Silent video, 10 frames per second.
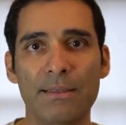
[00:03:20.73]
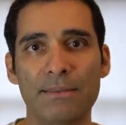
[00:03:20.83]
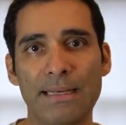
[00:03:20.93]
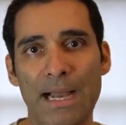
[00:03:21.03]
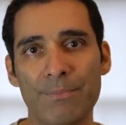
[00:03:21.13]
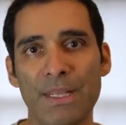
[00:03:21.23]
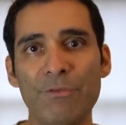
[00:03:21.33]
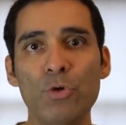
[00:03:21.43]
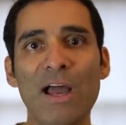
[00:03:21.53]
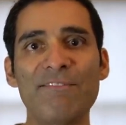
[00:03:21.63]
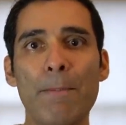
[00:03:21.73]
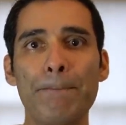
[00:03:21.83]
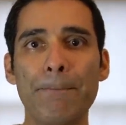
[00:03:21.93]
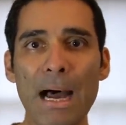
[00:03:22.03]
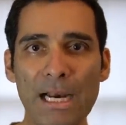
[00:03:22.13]
Now, if you have
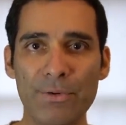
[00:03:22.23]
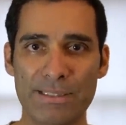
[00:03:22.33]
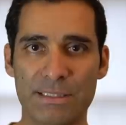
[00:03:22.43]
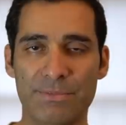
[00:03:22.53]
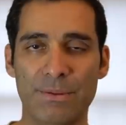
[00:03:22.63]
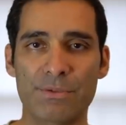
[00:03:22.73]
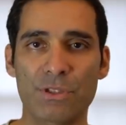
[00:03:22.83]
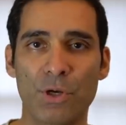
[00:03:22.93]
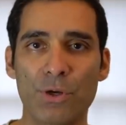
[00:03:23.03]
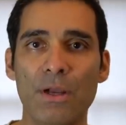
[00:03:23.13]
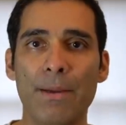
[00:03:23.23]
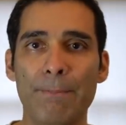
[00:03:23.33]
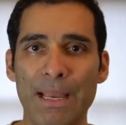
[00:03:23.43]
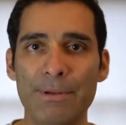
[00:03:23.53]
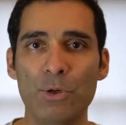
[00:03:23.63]
moderate symptoms, so
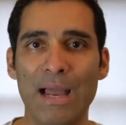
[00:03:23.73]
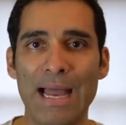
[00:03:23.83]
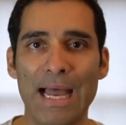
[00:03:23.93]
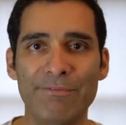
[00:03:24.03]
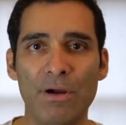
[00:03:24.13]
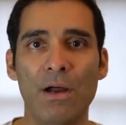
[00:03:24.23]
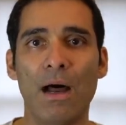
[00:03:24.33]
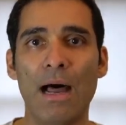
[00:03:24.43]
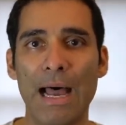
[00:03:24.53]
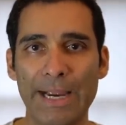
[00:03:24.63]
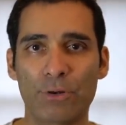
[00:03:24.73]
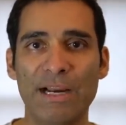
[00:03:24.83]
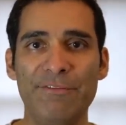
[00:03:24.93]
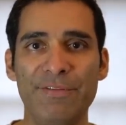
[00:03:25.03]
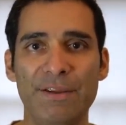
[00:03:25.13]
maybe you have a higher
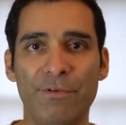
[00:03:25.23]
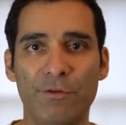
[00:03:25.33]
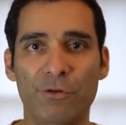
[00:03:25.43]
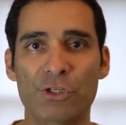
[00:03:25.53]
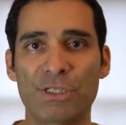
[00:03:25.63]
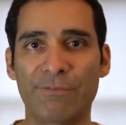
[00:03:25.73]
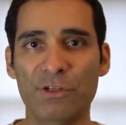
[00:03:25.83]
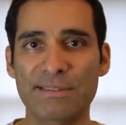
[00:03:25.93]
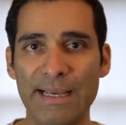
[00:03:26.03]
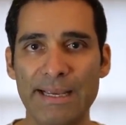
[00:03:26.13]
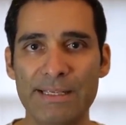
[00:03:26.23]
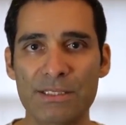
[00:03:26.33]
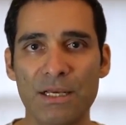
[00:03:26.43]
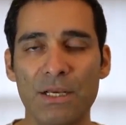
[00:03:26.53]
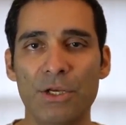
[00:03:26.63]
grade fever for several
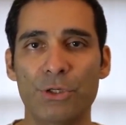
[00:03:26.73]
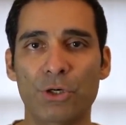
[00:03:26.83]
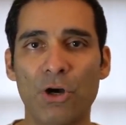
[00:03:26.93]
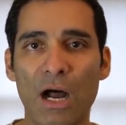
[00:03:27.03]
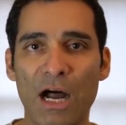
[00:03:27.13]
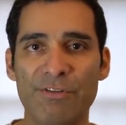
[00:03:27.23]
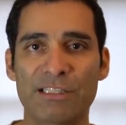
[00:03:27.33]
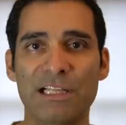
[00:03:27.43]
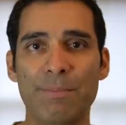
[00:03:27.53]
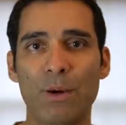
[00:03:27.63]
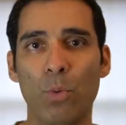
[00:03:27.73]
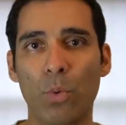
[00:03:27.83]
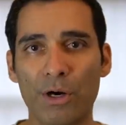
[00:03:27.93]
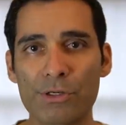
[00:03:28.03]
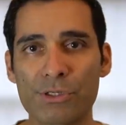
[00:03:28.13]
days, your cough is a little bit
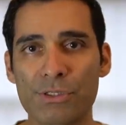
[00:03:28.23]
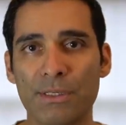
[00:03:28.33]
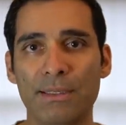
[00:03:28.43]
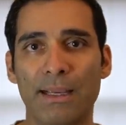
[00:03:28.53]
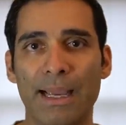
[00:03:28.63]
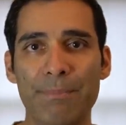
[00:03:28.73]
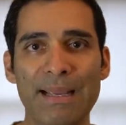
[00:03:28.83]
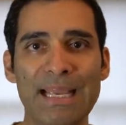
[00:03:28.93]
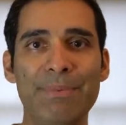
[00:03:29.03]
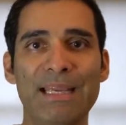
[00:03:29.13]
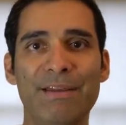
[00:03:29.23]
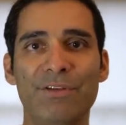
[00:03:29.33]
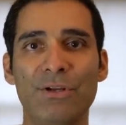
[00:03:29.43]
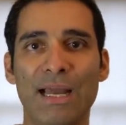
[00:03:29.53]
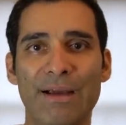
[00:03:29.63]
worse, and maybe
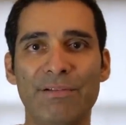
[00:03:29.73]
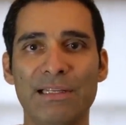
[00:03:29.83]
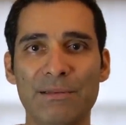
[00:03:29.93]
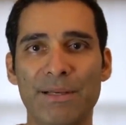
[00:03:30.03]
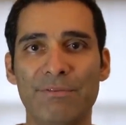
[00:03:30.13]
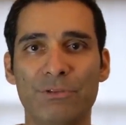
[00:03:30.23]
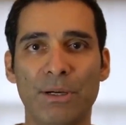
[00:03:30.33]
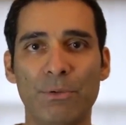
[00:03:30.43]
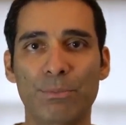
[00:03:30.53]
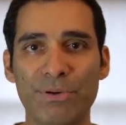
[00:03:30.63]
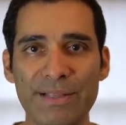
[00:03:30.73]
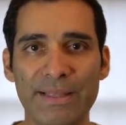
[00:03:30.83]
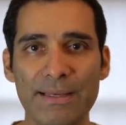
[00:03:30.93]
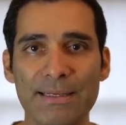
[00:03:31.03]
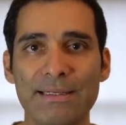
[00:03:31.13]
even you have a little bit of trouble
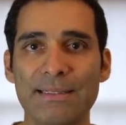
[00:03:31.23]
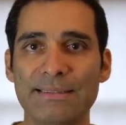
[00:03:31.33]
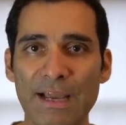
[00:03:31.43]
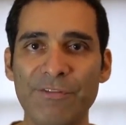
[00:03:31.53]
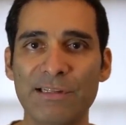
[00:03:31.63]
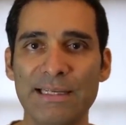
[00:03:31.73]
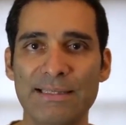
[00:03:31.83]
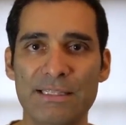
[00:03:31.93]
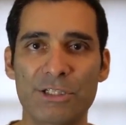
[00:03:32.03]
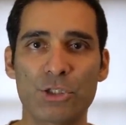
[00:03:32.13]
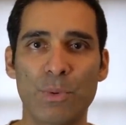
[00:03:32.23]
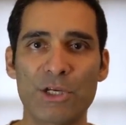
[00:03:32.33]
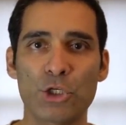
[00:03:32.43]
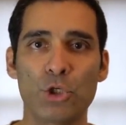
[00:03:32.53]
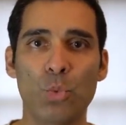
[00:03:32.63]
breathing, definitely in this
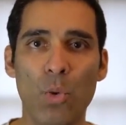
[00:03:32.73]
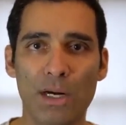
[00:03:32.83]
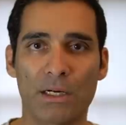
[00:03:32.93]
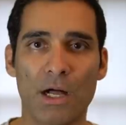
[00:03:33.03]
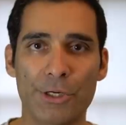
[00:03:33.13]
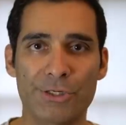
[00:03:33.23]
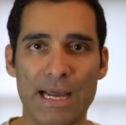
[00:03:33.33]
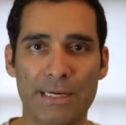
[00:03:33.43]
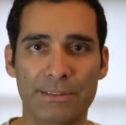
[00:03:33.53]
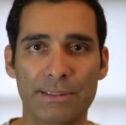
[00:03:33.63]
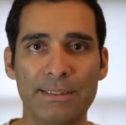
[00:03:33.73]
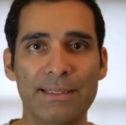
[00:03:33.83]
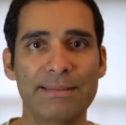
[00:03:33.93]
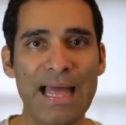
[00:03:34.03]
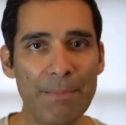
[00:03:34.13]
situation, you want to call your doctor.
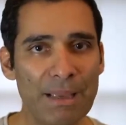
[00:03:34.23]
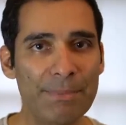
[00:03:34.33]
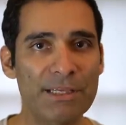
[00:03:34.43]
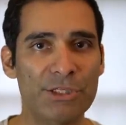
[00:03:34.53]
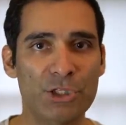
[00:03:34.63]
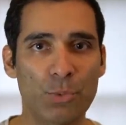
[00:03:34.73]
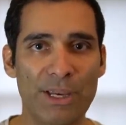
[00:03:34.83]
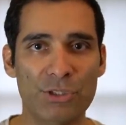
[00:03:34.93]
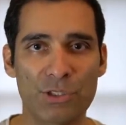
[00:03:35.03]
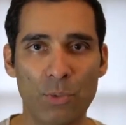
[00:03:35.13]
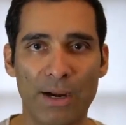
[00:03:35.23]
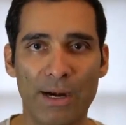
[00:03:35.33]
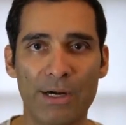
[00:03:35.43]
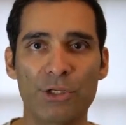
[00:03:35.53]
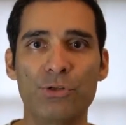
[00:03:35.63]
That may be a situation
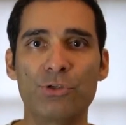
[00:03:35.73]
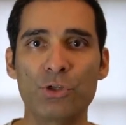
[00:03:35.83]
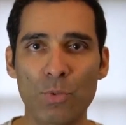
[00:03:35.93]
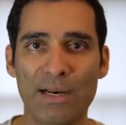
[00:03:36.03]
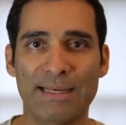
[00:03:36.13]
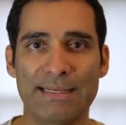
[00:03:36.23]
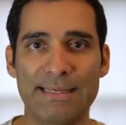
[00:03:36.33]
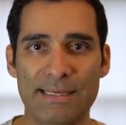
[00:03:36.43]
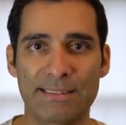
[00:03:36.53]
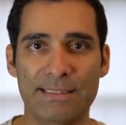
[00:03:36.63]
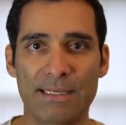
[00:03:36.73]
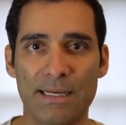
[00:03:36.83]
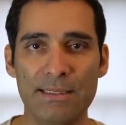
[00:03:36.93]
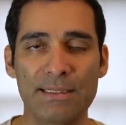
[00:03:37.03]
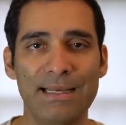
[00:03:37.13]
where you do want to get testing
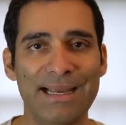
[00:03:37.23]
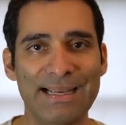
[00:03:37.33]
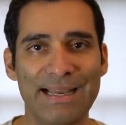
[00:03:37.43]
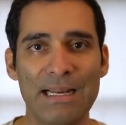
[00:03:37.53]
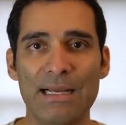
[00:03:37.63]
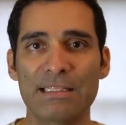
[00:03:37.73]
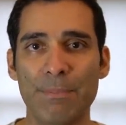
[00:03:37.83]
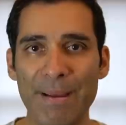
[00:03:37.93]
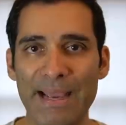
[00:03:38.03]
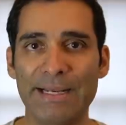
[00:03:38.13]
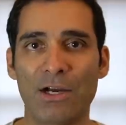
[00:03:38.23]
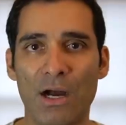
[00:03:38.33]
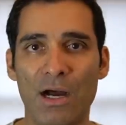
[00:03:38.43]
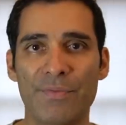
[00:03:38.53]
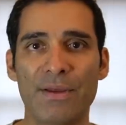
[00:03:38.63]
done, again, depending
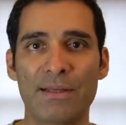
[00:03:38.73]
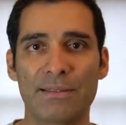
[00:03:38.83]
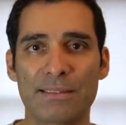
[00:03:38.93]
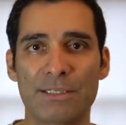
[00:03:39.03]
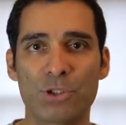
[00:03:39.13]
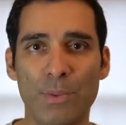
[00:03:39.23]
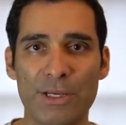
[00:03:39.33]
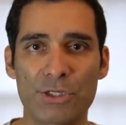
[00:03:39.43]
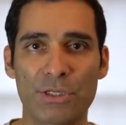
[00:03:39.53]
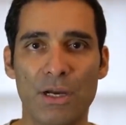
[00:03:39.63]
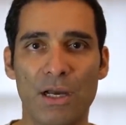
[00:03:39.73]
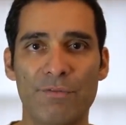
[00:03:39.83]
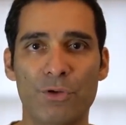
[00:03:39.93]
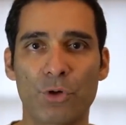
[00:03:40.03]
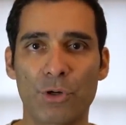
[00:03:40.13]
on the situation
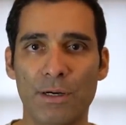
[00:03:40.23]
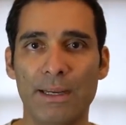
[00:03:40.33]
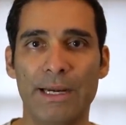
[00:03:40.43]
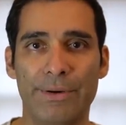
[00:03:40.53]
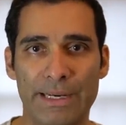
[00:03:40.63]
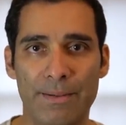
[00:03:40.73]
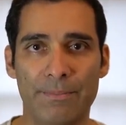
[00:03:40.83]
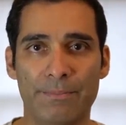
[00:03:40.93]
of your area.